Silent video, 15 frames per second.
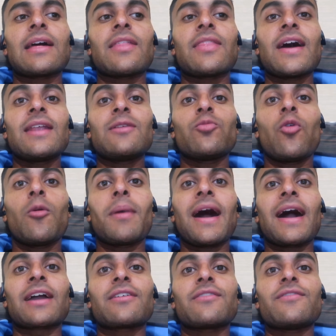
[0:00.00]
And then walked
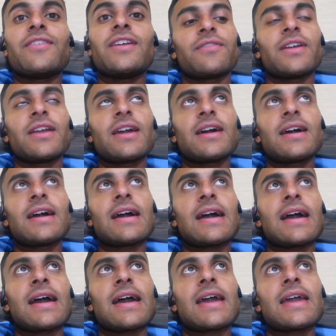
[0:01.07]
back via
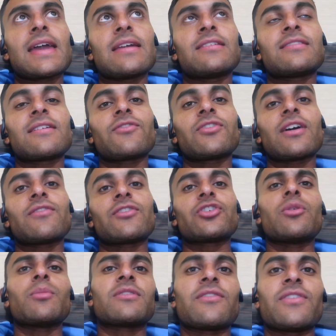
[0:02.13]
a 7-Eleven,
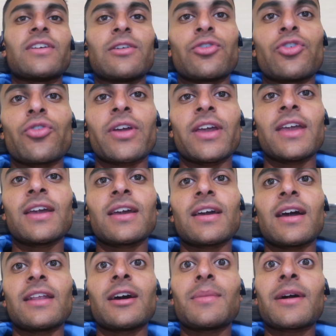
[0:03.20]
got myself a little cookie,
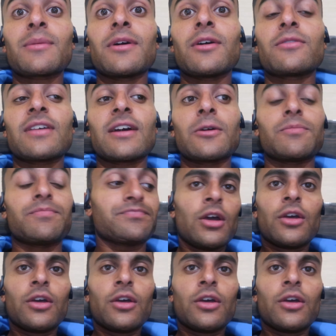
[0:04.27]
and now back at my hotel.